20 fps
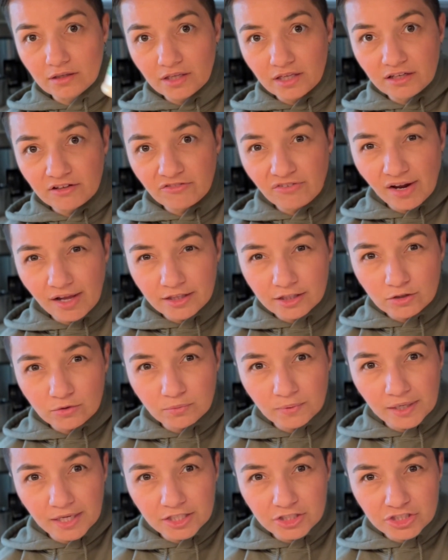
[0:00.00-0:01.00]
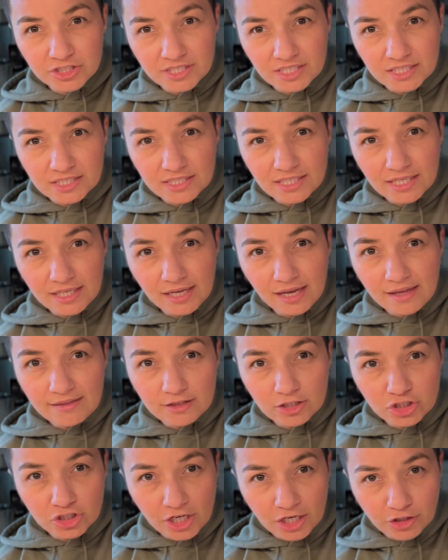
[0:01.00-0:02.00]
Hidden Valley Ranch seasoning in
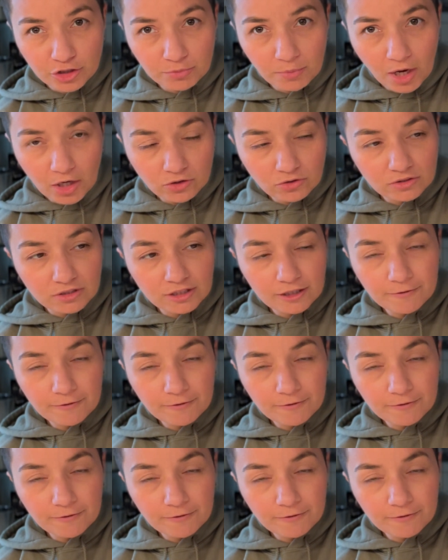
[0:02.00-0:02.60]
the shaker bottle,